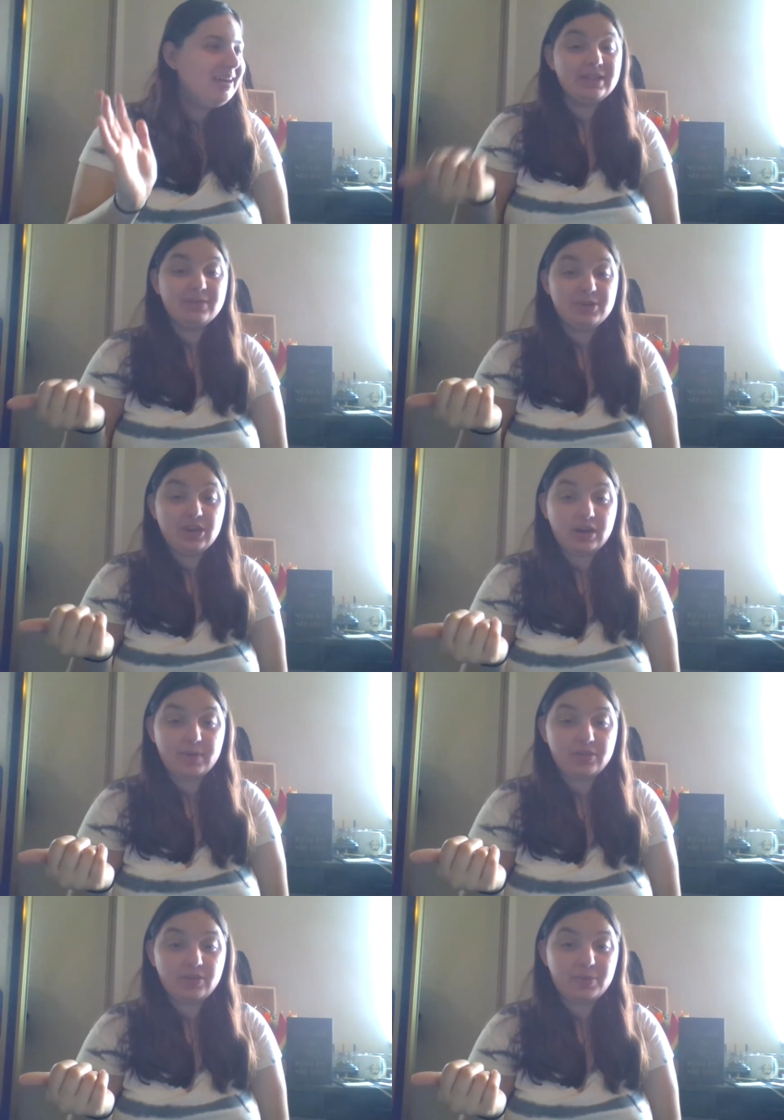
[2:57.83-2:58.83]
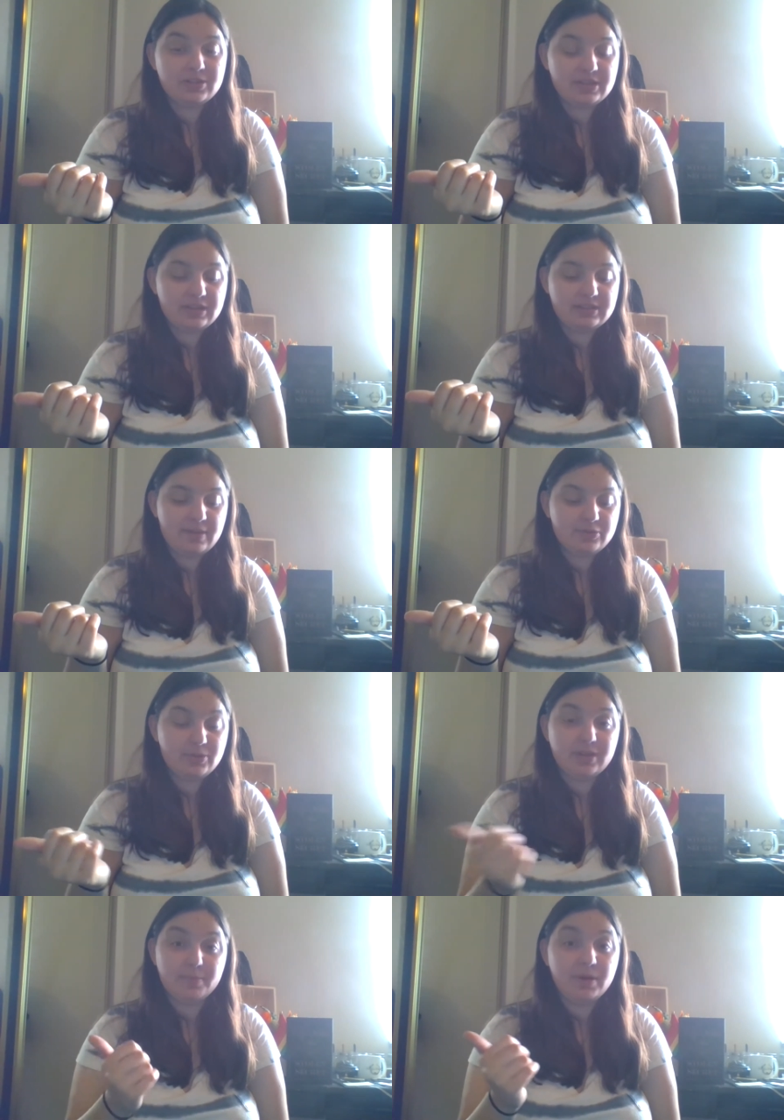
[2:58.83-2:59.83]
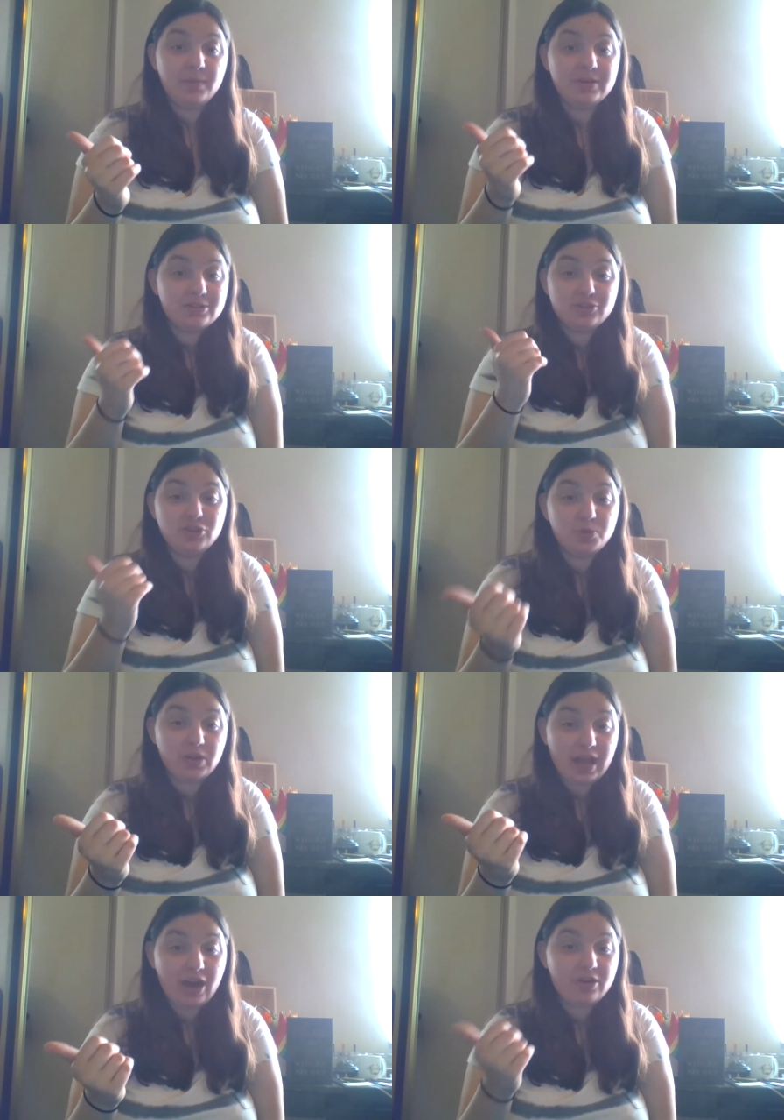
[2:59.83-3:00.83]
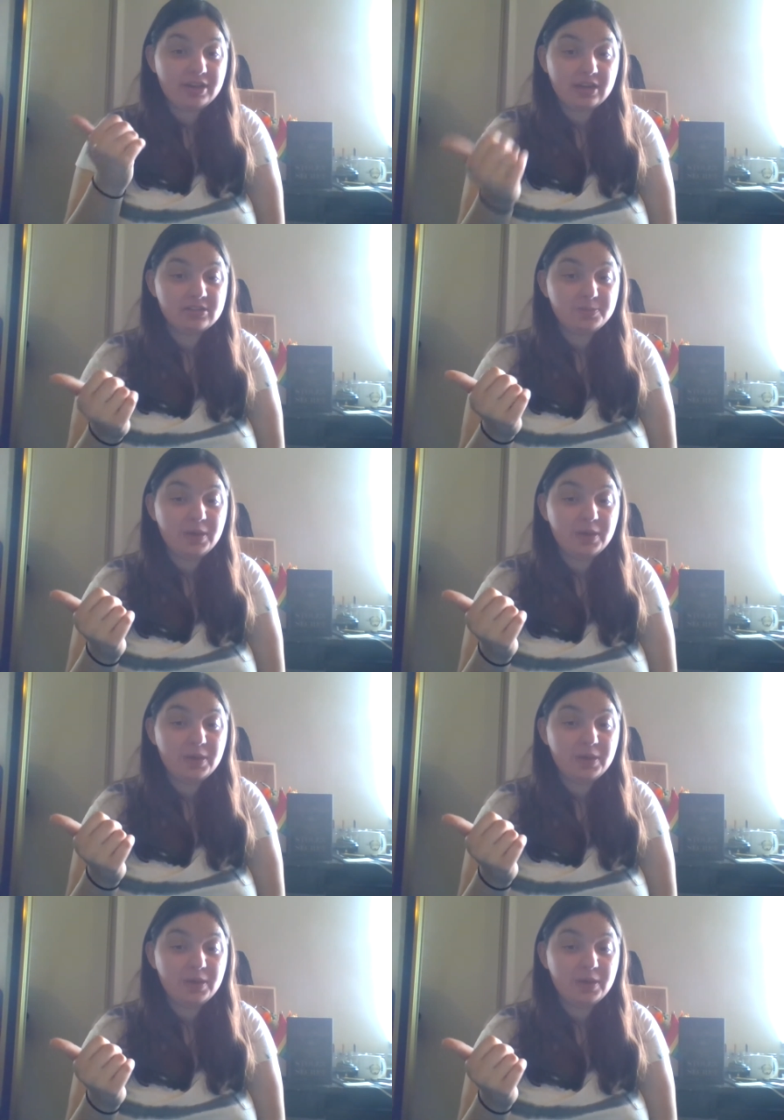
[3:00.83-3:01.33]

But then we talk about the personalities they have between them. Bugbear is super loud and yells at